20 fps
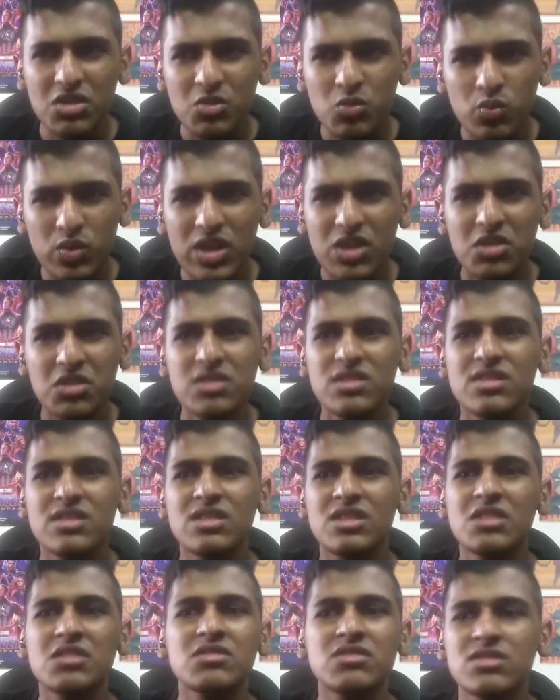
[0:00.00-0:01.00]
we could
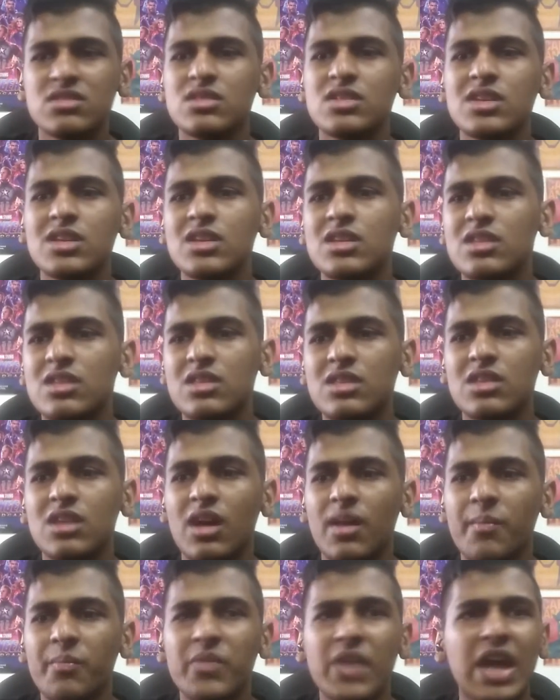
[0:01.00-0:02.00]
still see
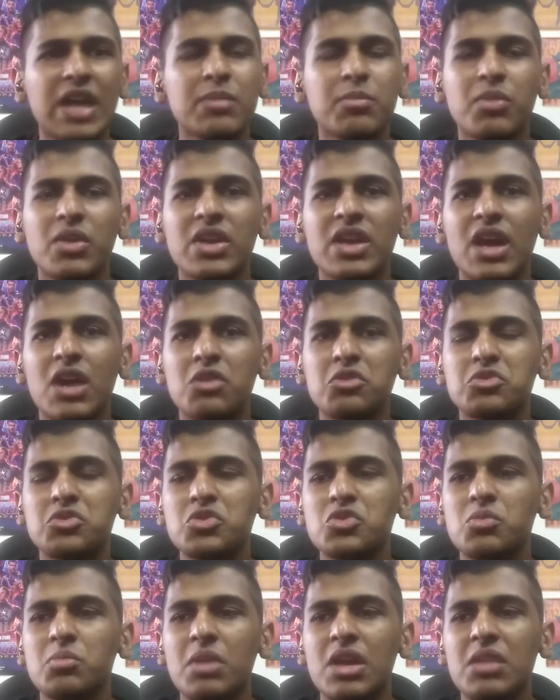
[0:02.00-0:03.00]
that play out
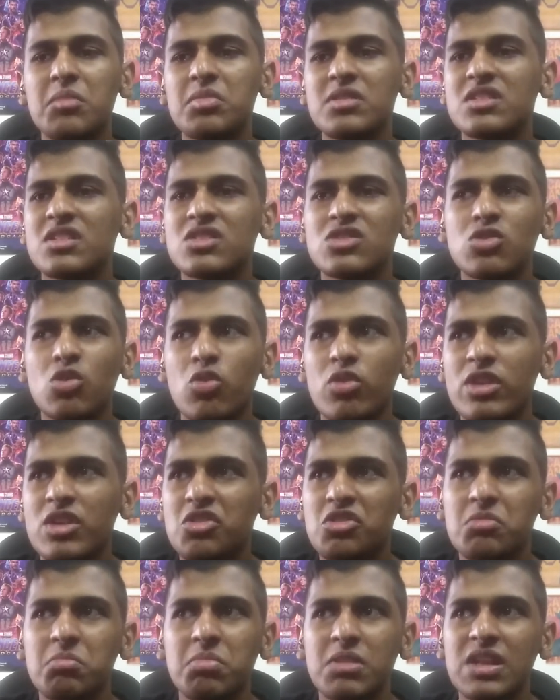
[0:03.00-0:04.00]
too. Maybe the story
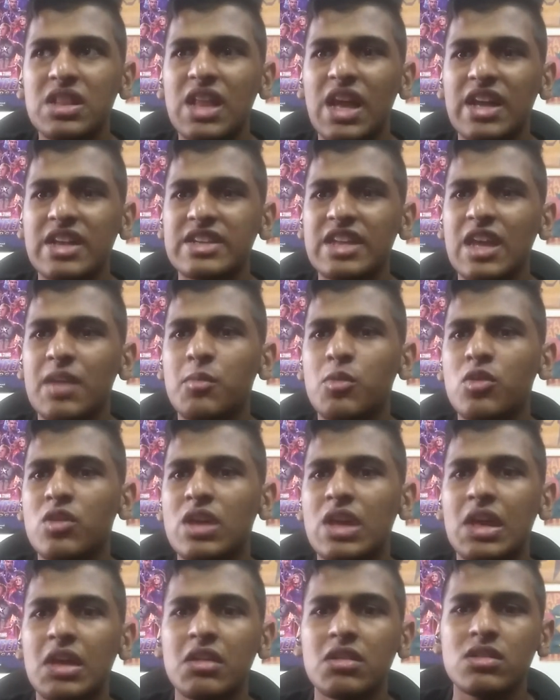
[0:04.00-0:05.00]
could be like Namor
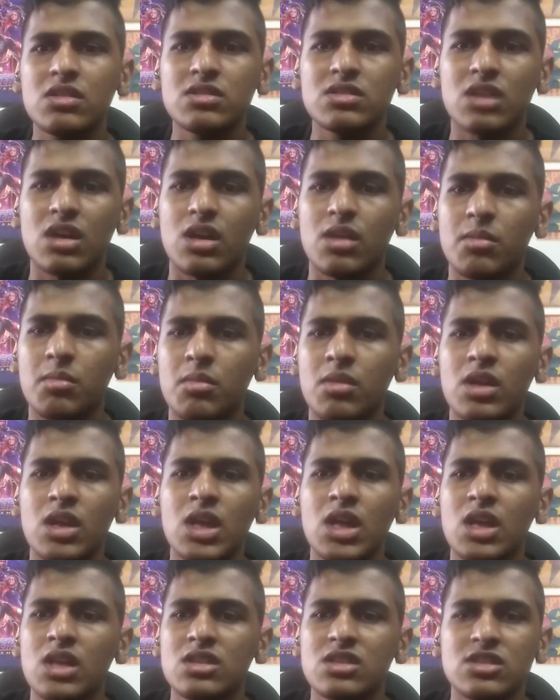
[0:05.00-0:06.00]
killed
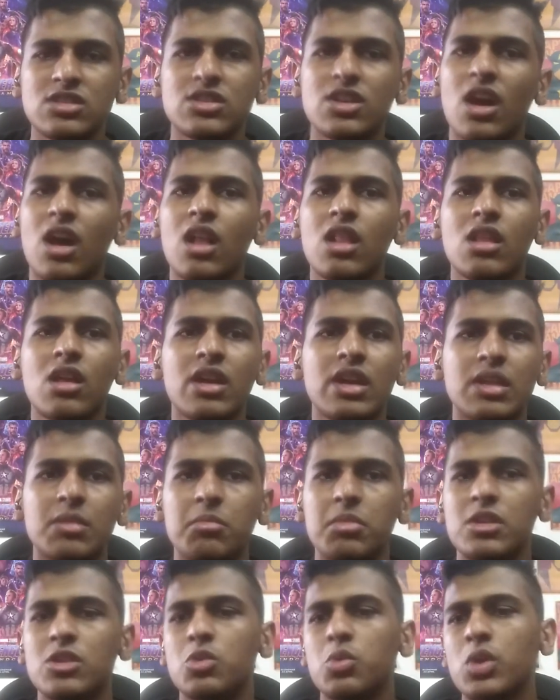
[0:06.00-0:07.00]
T'Challa in
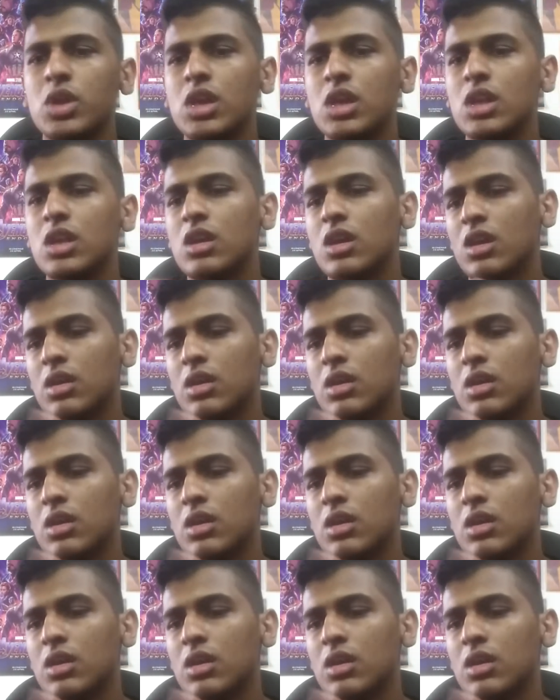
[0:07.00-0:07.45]
between